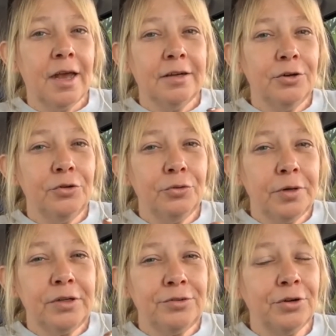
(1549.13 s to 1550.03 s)
And do the
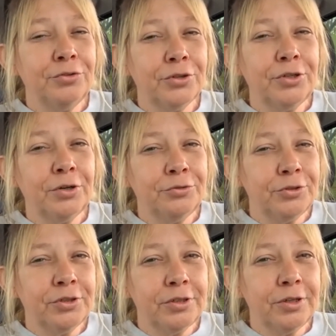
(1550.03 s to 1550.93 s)
research I told
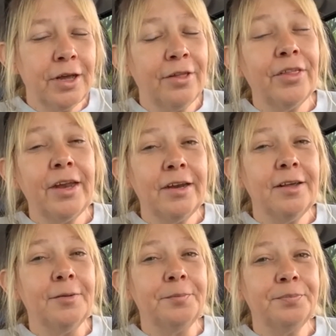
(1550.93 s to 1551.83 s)
you to look all that
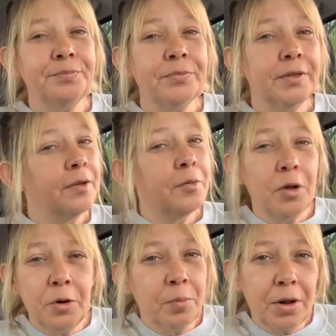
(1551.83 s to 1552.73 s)
up.
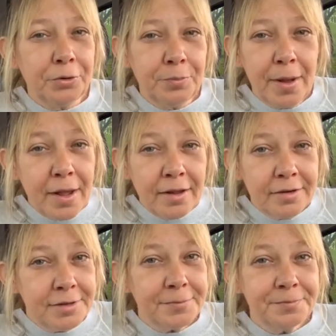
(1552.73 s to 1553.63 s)
It'll blow your
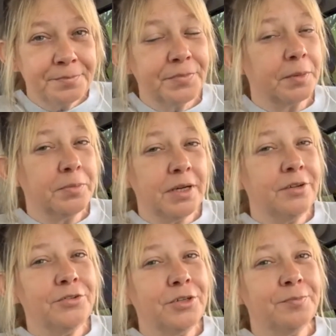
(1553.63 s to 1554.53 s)
mind. I'm
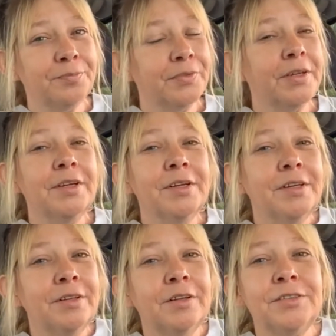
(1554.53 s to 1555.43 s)
telling you.
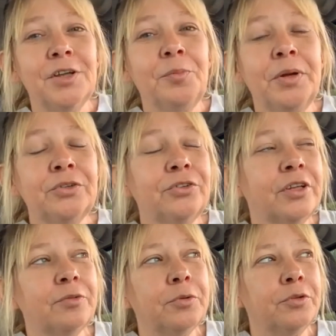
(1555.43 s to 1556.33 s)
There's so much
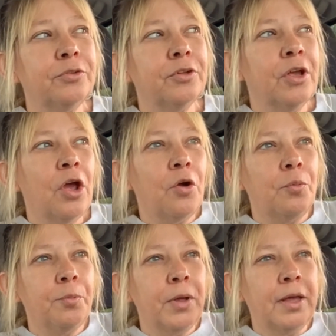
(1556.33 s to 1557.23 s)
that was
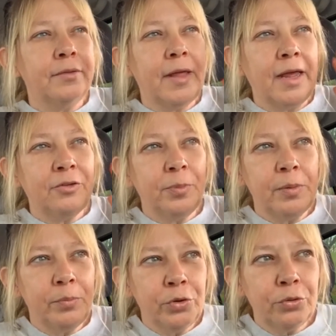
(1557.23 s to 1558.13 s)
uh, that has
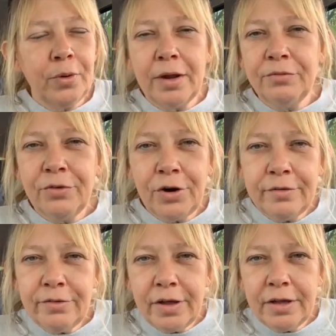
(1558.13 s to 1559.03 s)
been put right in front
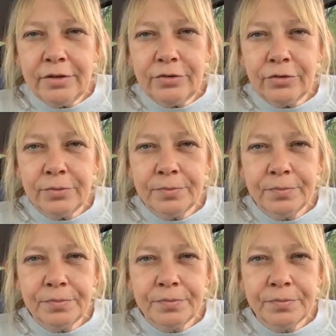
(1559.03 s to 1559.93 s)
of us.
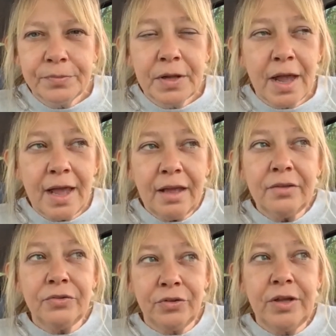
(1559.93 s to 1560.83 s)
I
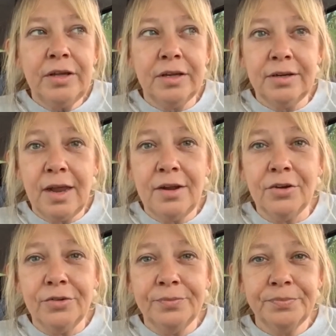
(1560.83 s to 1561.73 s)
see it
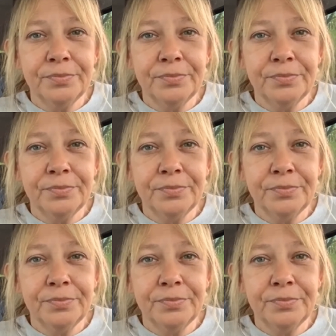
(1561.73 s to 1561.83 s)
now.